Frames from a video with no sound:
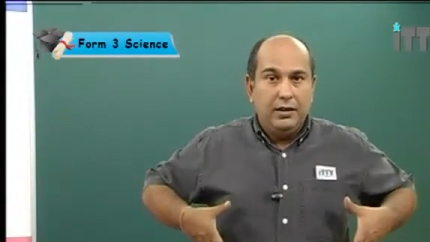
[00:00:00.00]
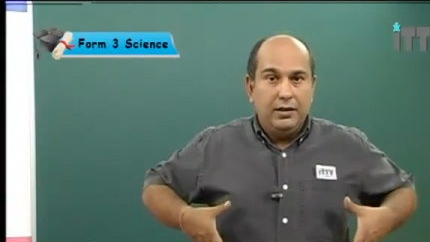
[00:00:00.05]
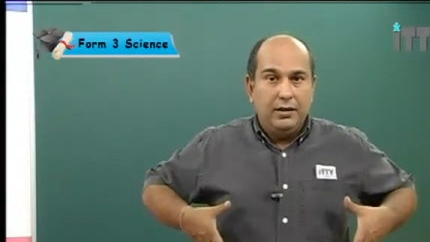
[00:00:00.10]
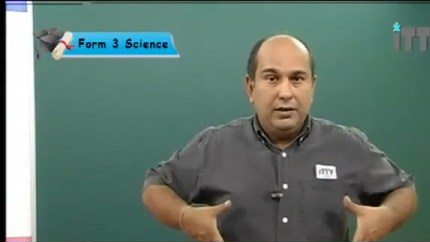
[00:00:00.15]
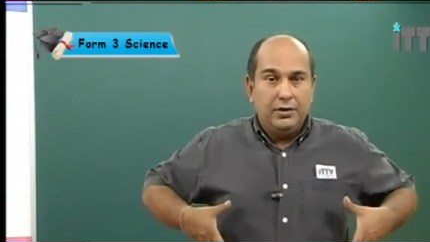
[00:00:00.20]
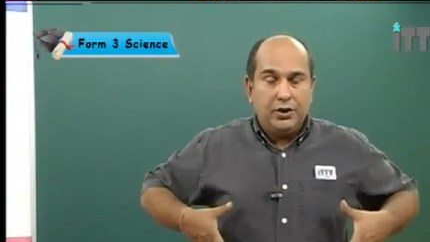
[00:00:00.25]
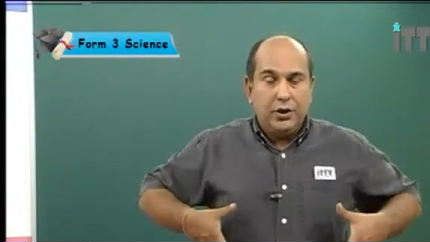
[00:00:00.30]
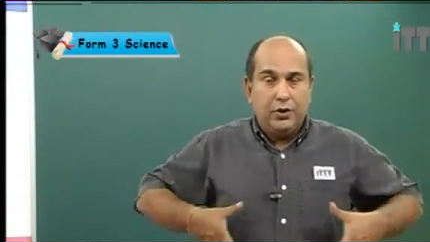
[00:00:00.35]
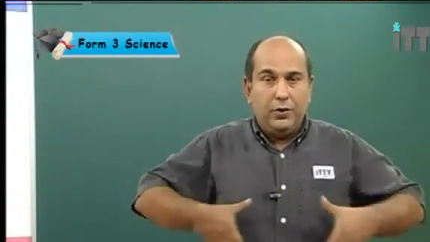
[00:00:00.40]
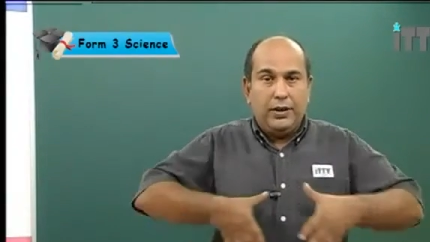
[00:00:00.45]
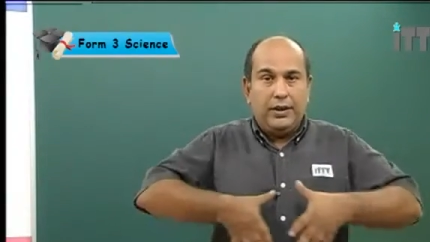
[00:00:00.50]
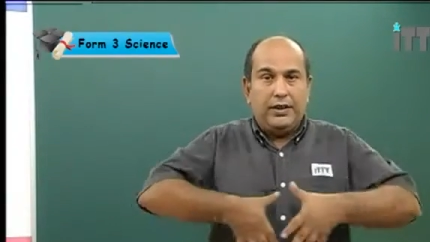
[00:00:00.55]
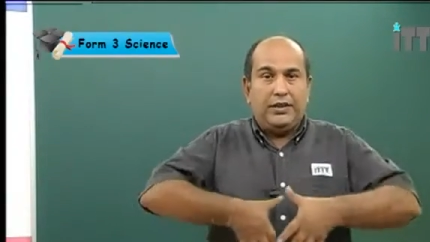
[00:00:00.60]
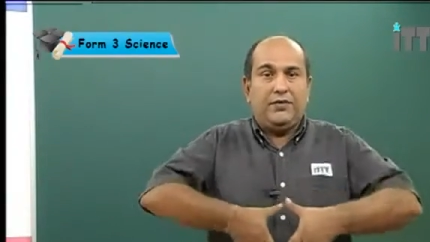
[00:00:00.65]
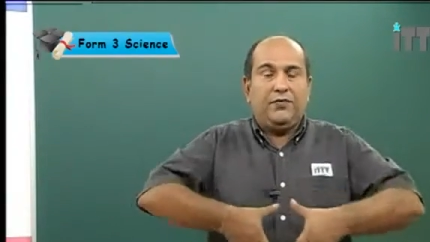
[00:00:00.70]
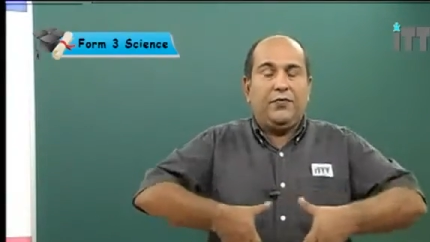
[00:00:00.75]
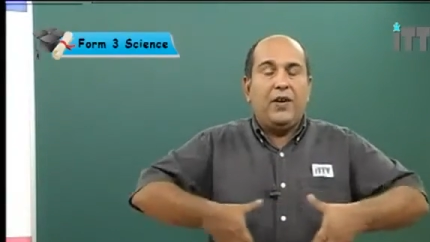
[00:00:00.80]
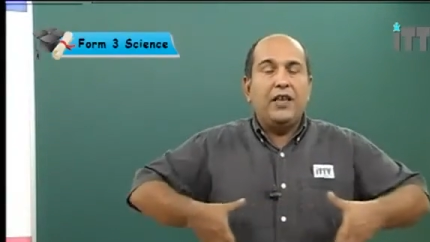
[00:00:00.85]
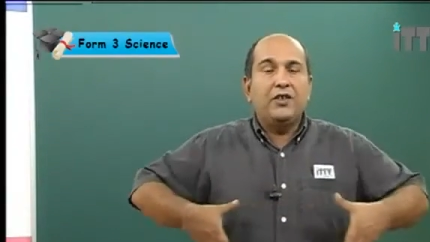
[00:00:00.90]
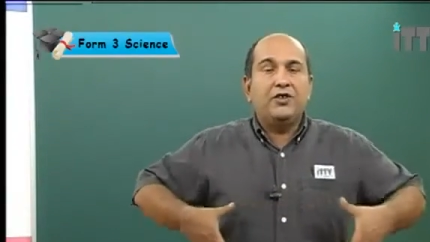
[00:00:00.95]
So its
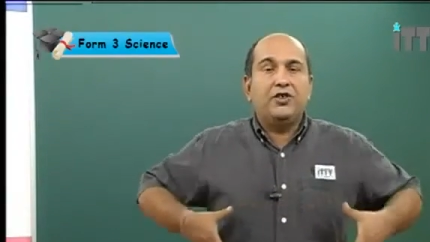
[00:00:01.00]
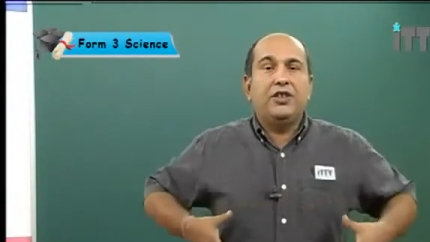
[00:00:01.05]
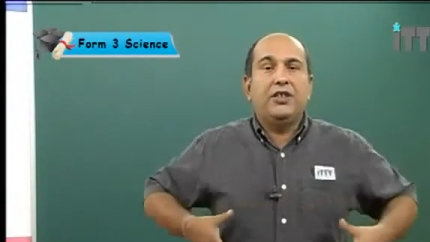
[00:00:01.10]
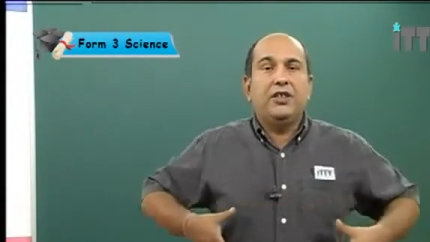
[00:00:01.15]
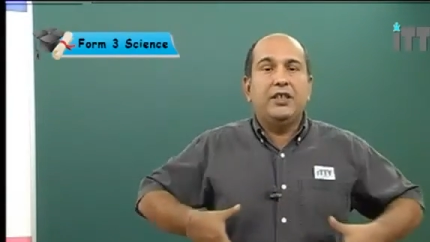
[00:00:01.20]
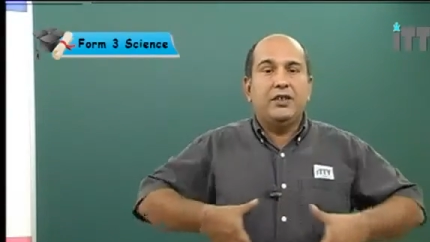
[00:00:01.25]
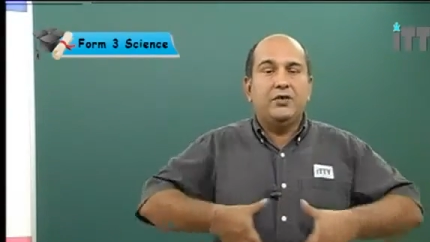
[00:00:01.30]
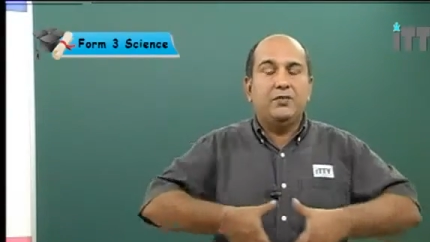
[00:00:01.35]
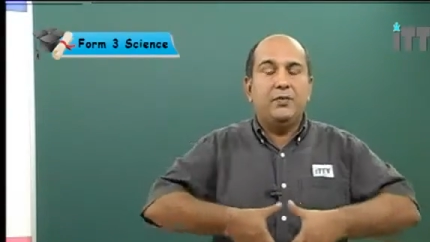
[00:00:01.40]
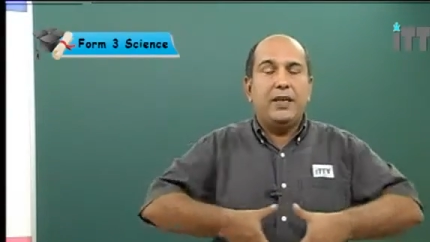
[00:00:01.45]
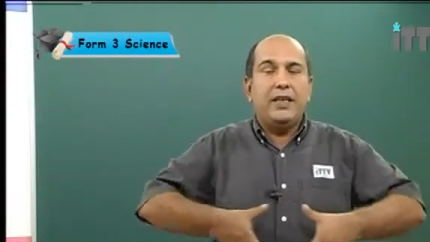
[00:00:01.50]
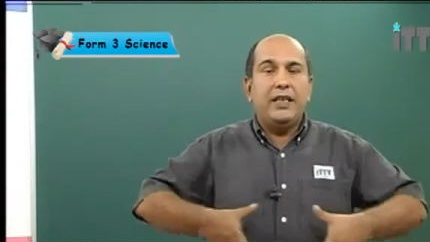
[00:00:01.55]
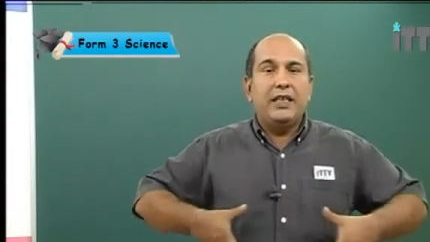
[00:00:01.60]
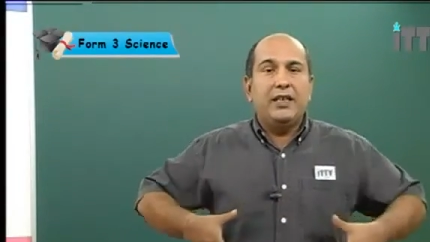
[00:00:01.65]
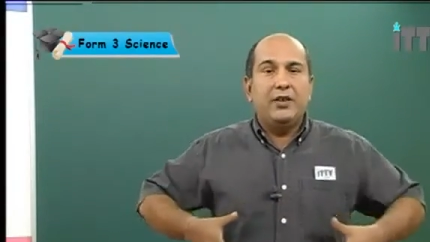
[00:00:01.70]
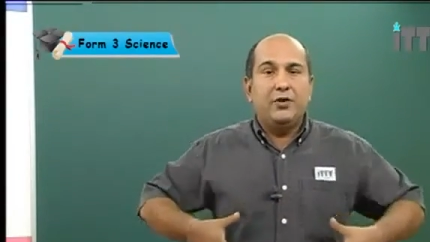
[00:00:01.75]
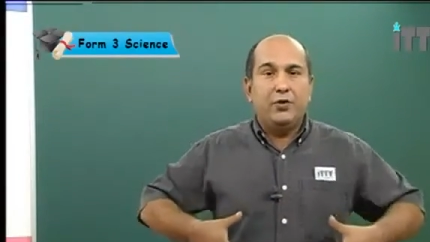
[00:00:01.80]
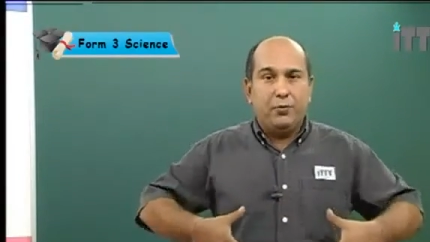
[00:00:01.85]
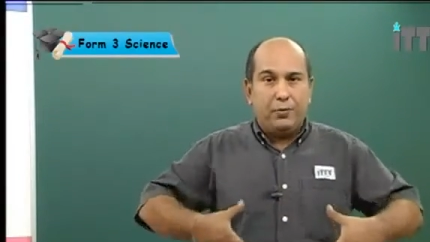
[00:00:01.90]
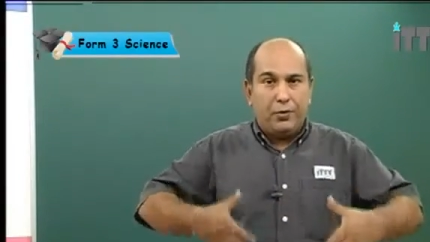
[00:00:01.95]
function is mainly
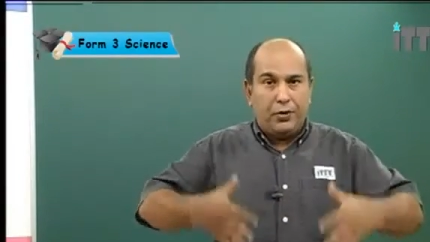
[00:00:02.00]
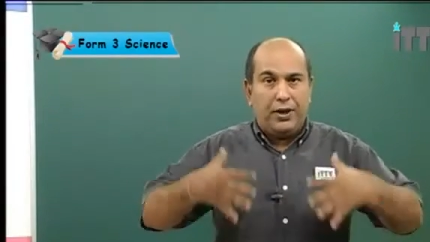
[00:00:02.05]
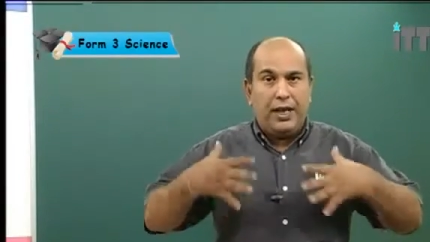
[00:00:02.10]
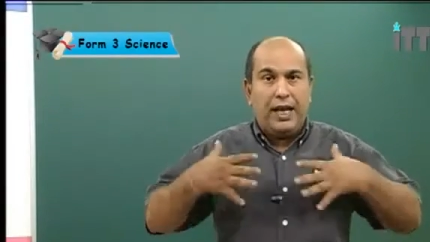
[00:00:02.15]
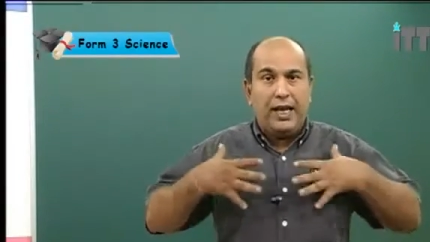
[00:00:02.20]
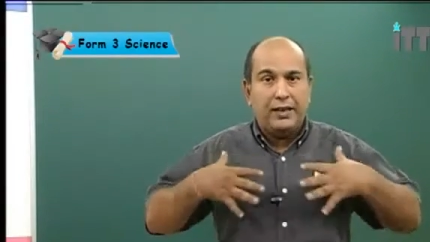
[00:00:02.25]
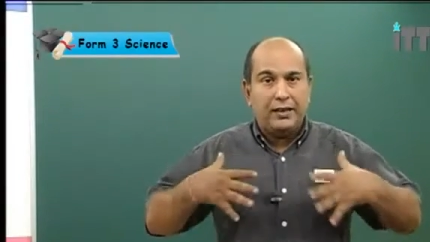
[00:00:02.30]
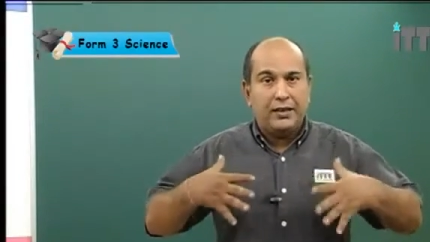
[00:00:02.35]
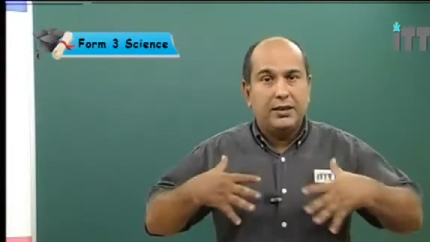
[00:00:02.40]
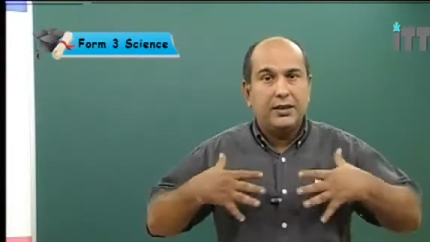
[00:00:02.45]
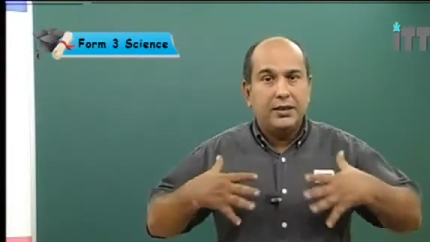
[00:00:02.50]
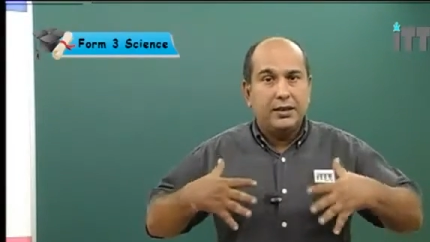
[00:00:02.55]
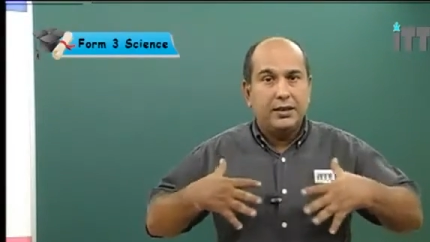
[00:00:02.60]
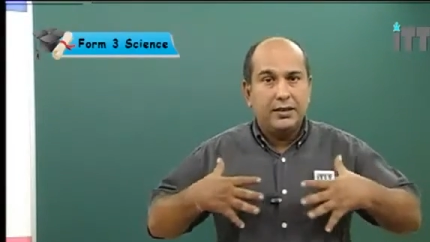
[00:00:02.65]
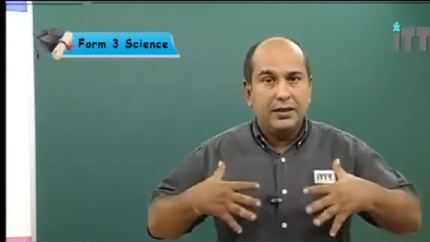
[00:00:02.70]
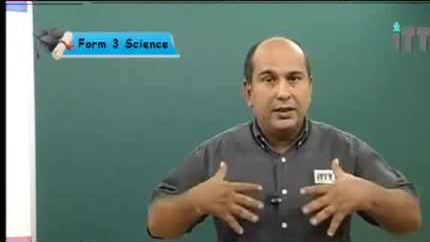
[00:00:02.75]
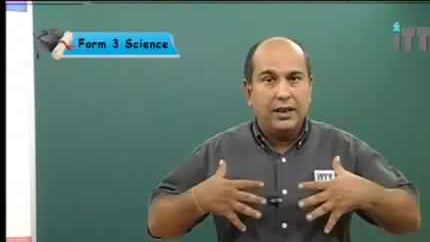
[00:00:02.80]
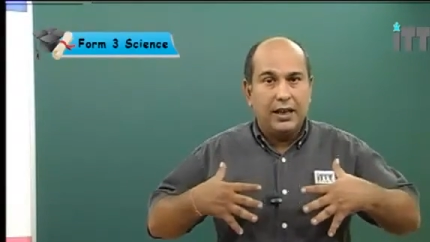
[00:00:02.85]
to protect the